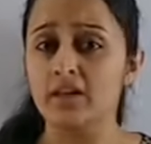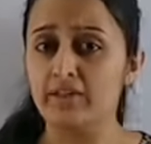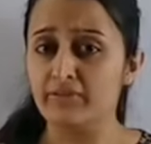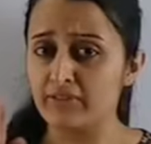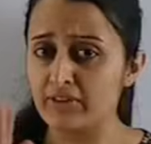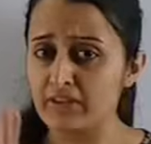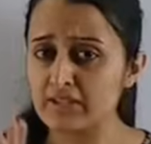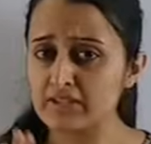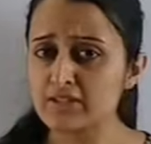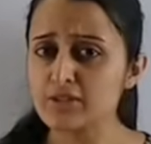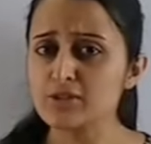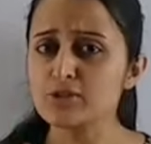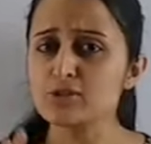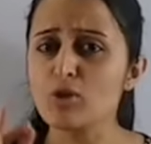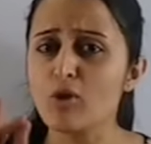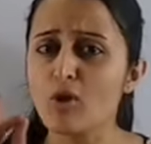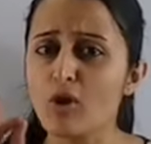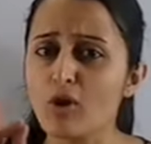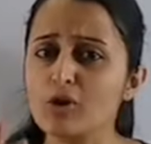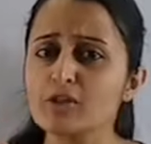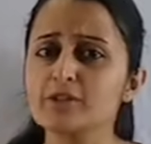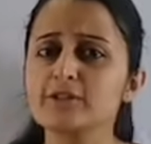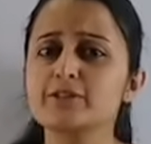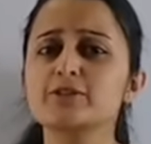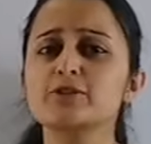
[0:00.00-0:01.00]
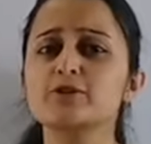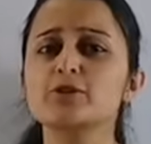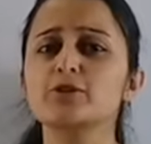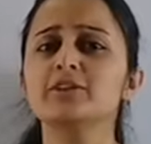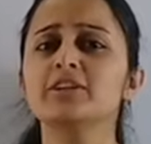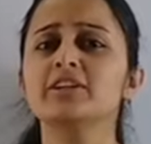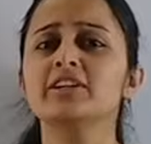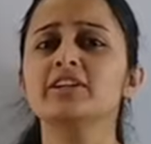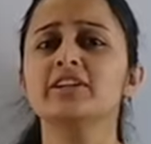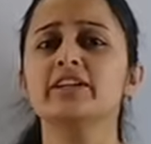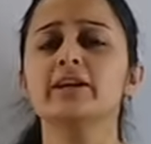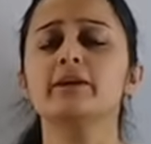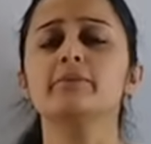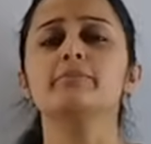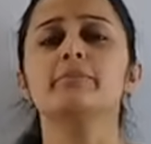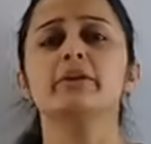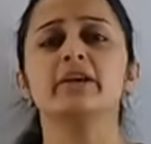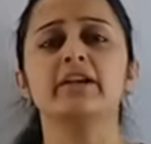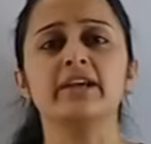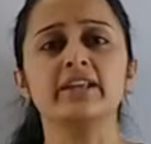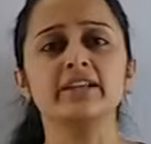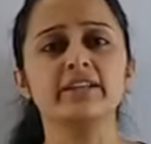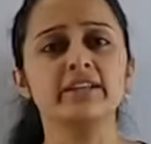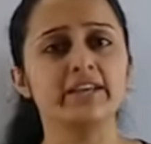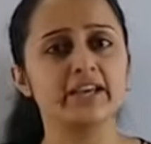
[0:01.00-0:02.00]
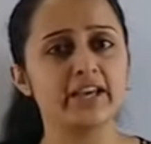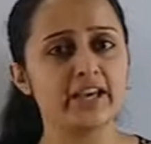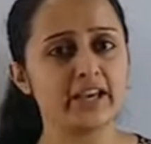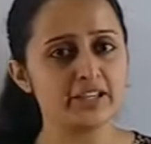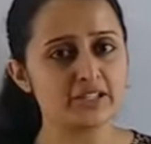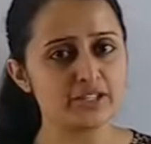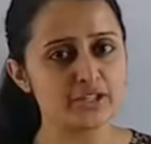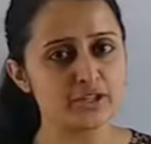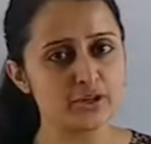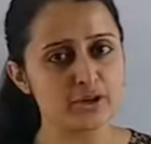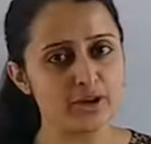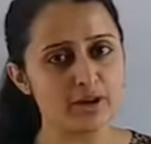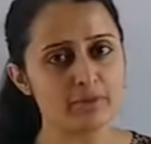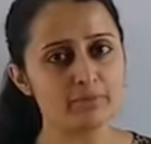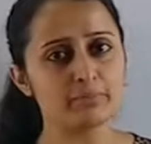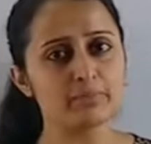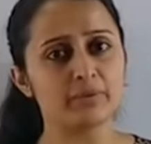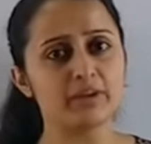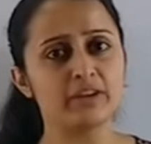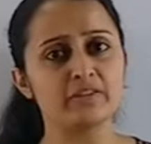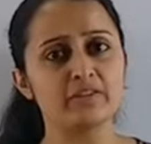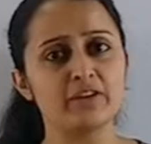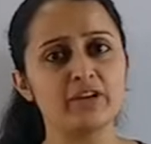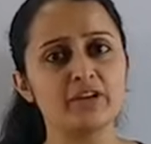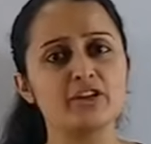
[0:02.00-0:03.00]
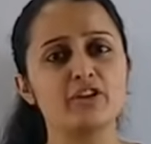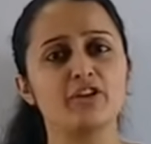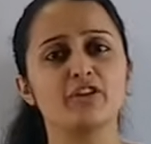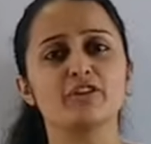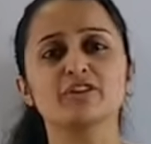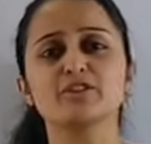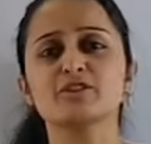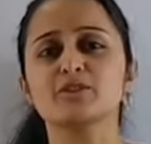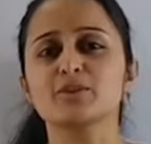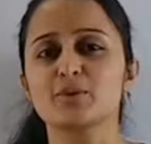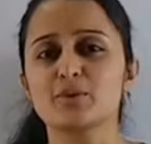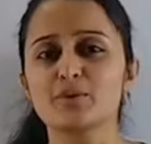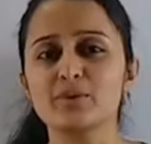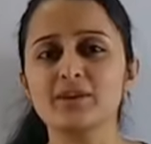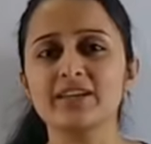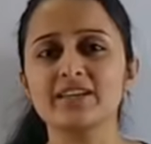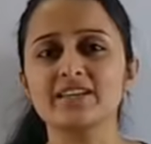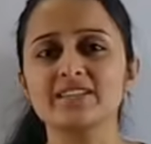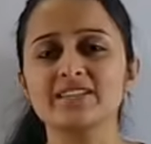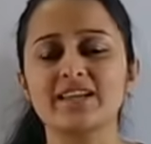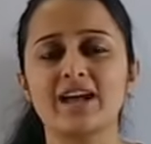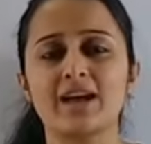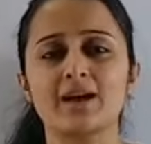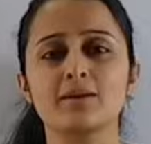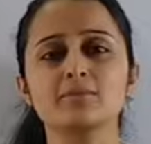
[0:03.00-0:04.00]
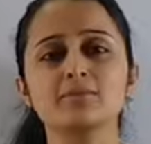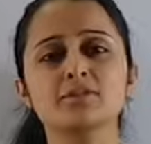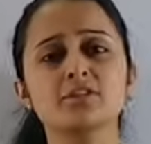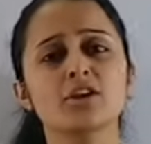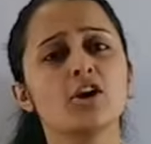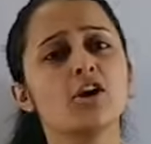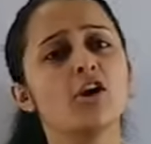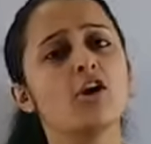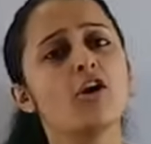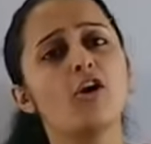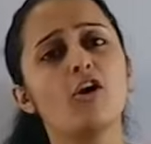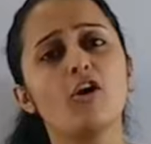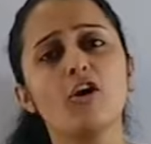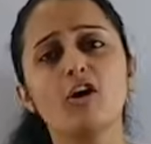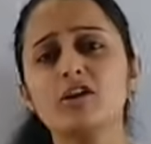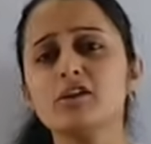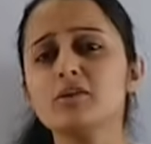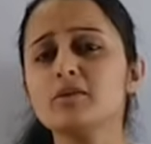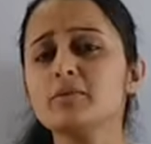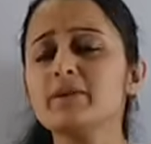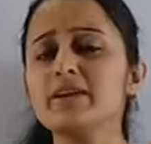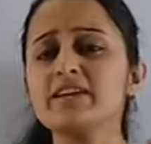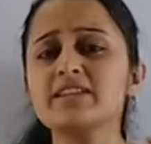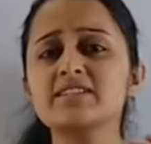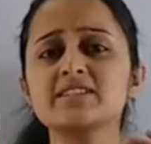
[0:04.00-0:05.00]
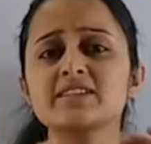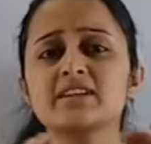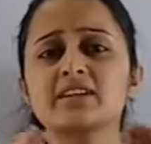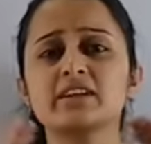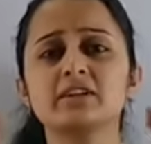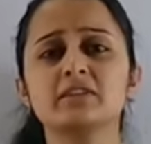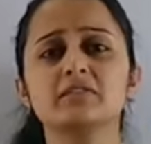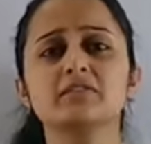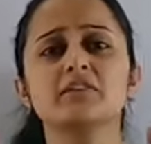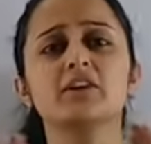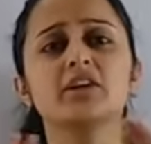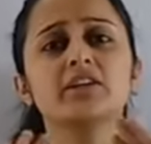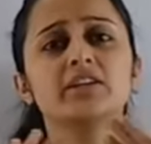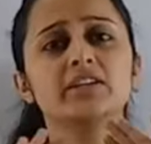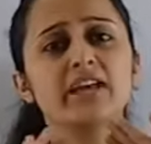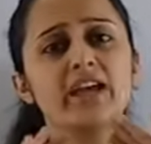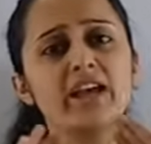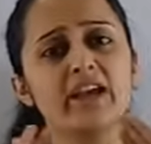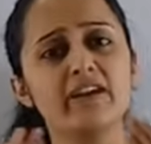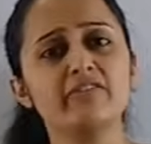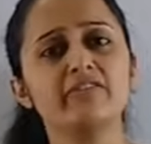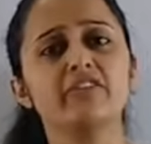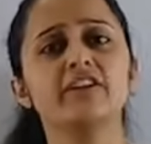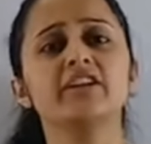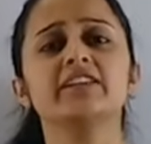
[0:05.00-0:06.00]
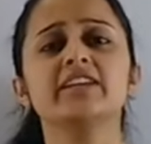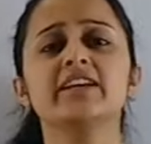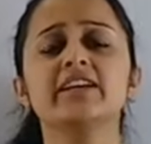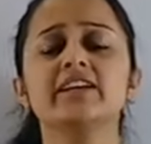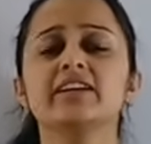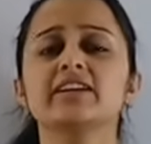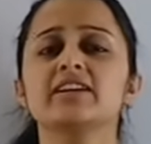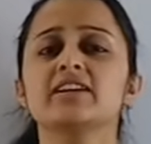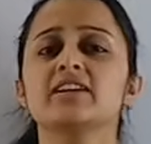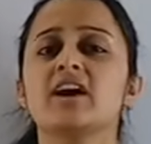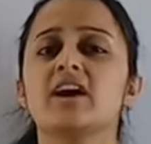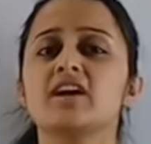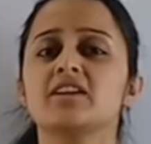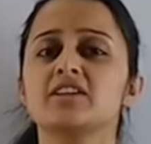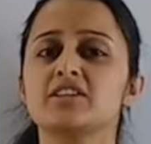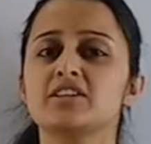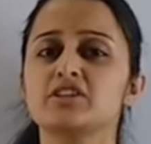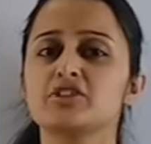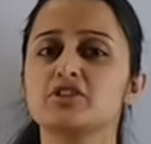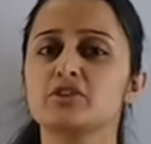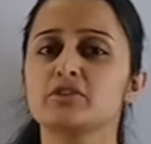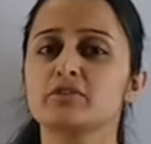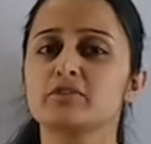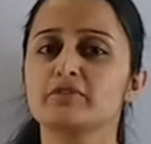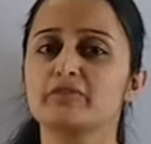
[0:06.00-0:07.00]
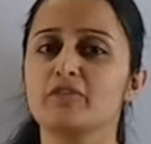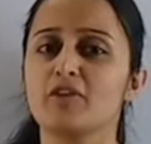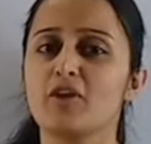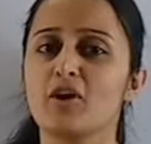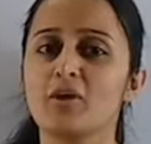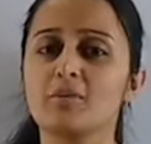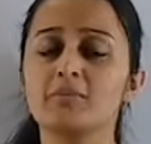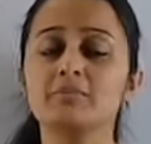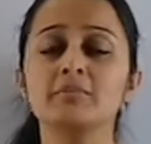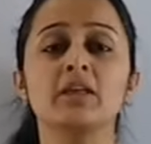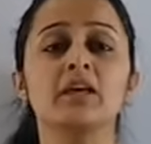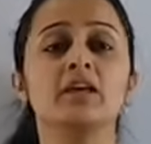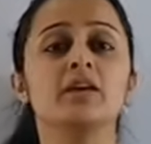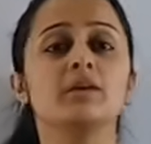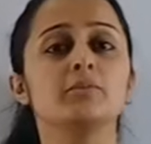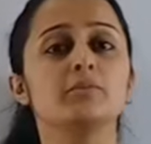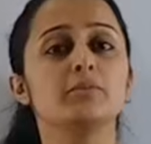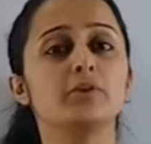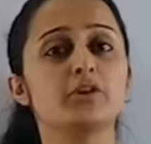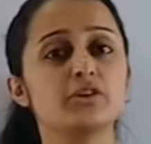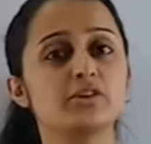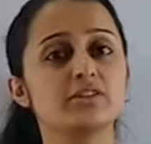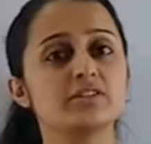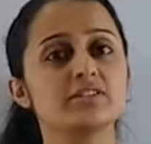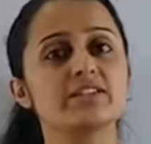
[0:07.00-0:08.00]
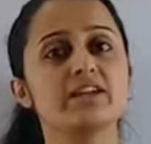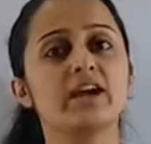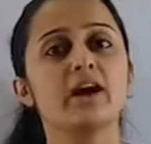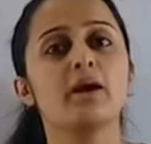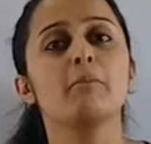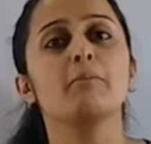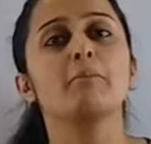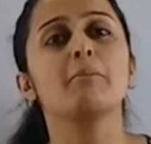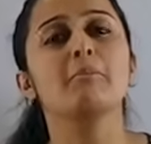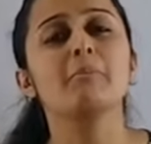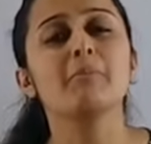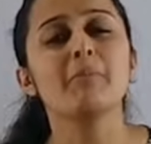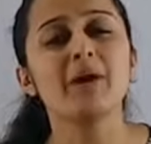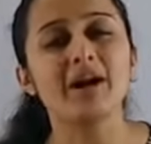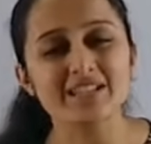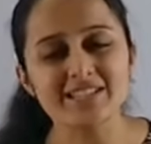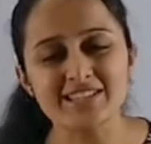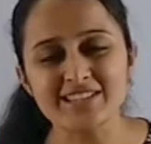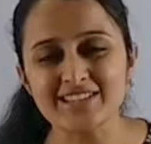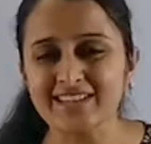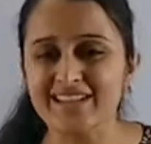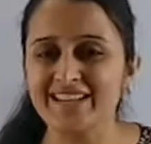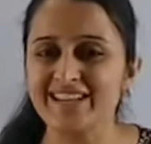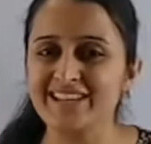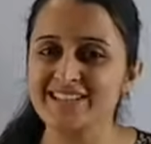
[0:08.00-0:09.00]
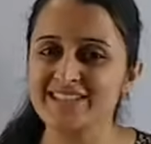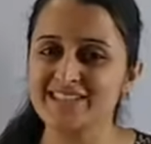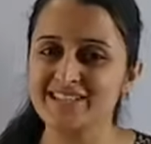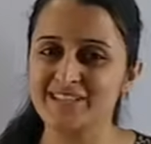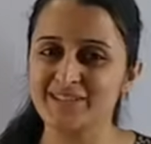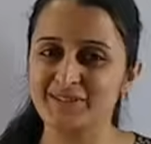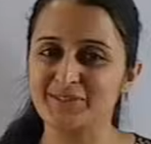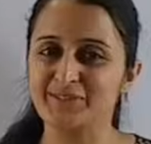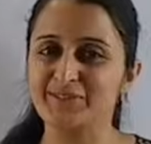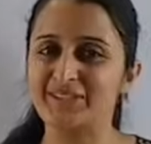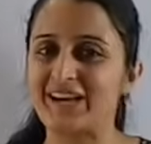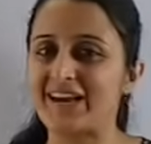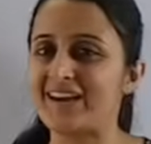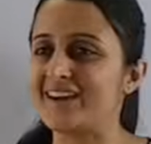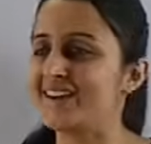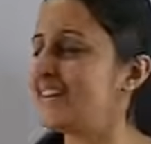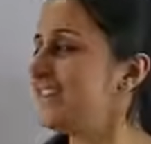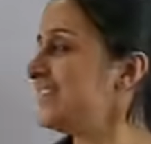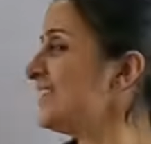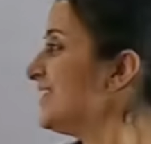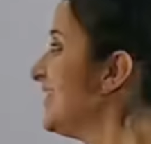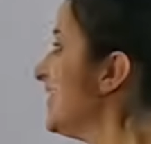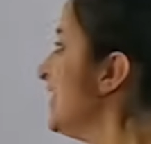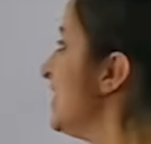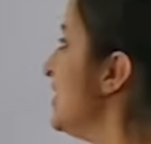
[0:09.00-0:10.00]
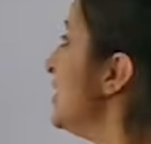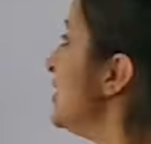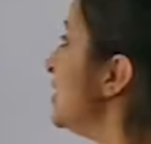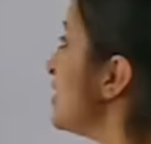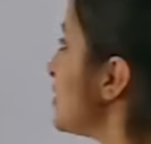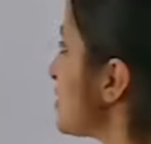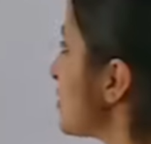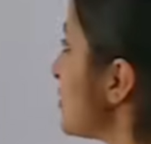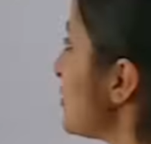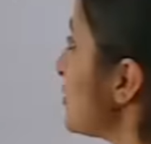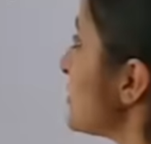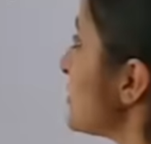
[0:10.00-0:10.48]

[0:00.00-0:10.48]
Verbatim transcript: This is also the tip in case you are giving your school exams. Always convert everything in Cartesian form because they are much easy to tackle. So